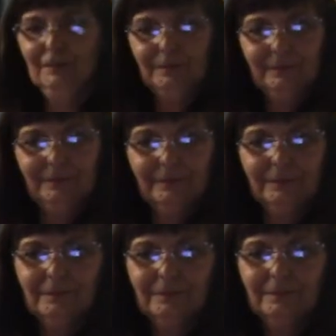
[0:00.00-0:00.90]

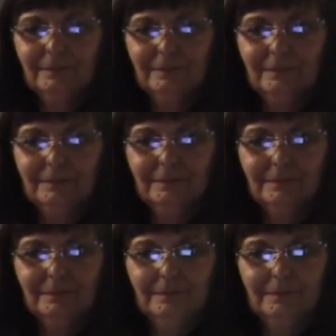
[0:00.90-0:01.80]

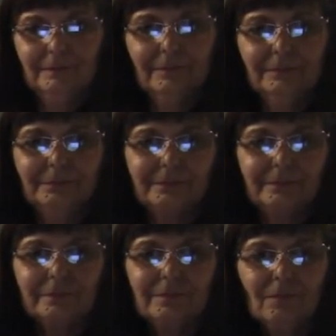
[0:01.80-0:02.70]
Nobody speaks.